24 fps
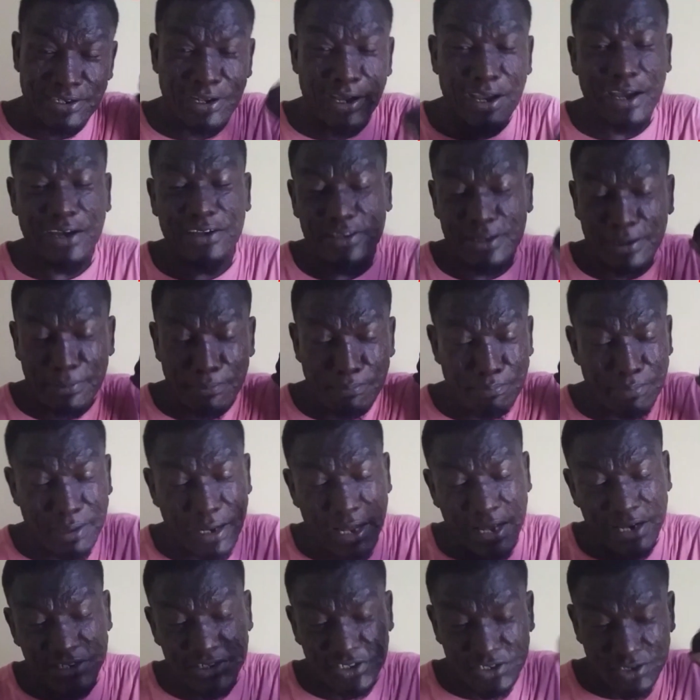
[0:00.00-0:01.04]
it hard that
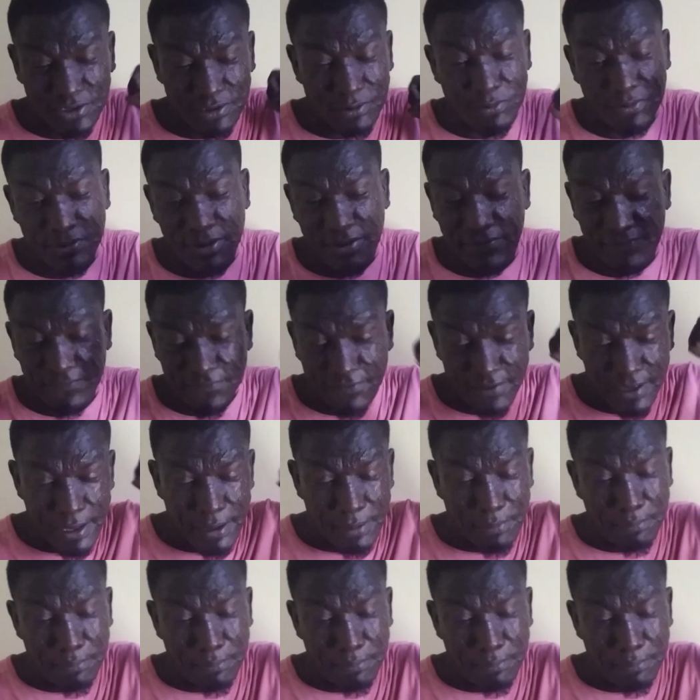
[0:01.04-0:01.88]
BLACKSHERIF,